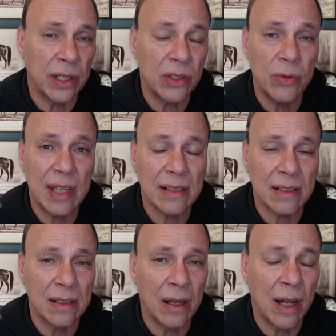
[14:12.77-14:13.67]
The
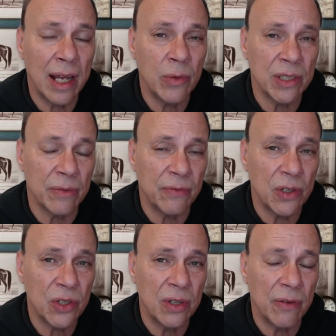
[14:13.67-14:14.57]
2009 was the
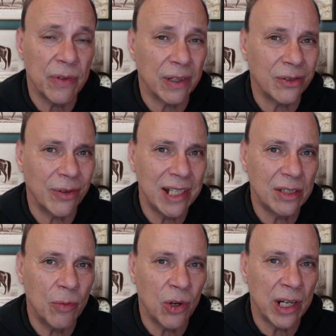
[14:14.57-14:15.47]
first year for the great
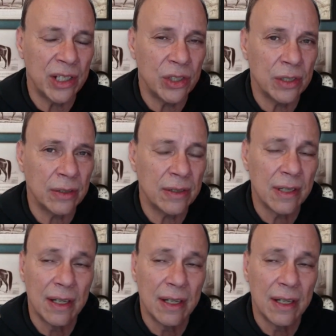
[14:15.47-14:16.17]
Smarty Jones,